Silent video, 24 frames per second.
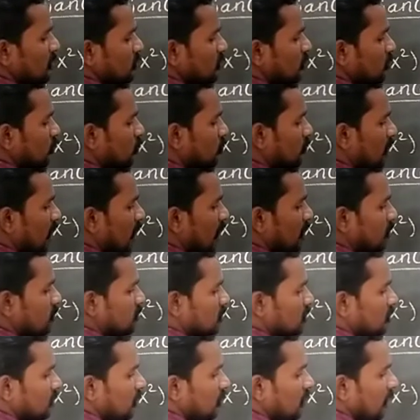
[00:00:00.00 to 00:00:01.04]
two terms,
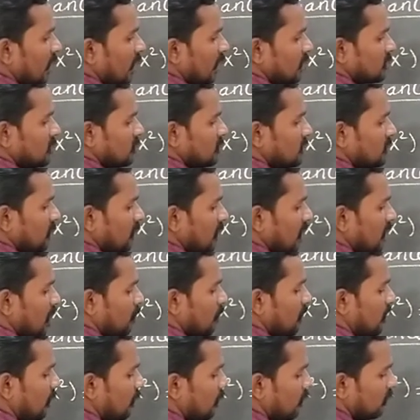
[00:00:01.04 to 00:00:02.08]
x is the
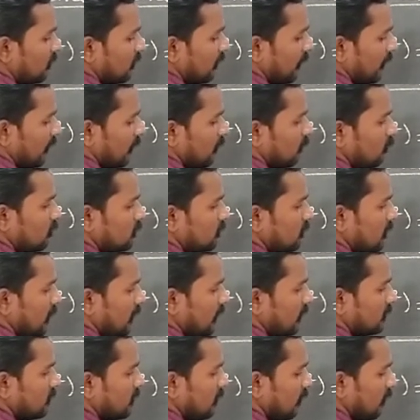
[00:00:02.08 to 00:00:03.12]
common taken
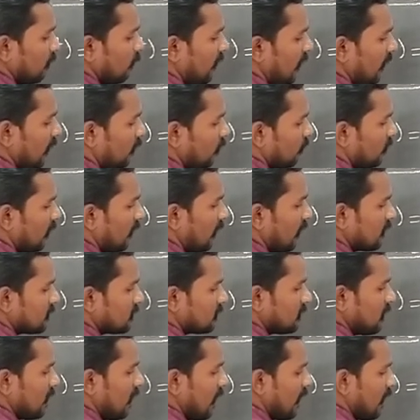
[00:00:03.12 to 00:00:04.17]
outside, so remaining
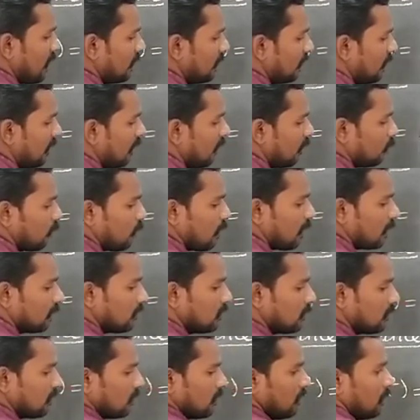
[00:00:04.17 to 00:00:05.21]
1x and here 1,
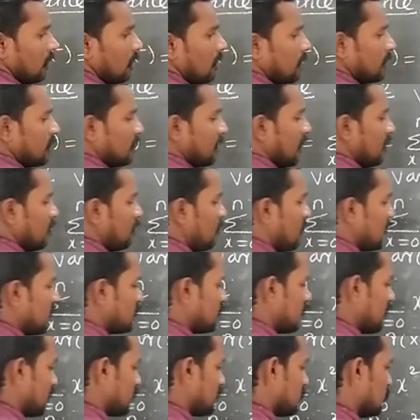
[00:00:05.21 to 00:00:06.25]
then plus
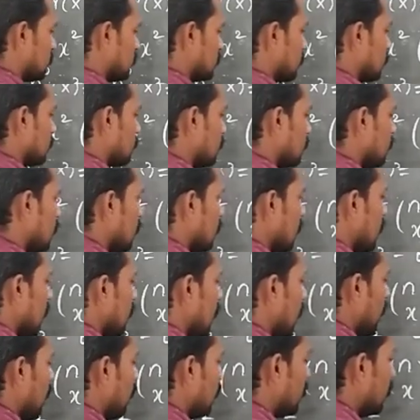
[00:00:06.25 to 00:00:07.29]
x
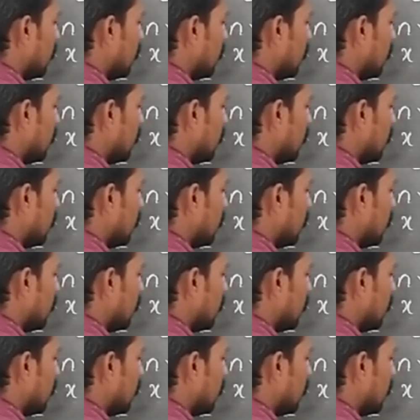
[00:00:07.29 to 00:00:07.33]
into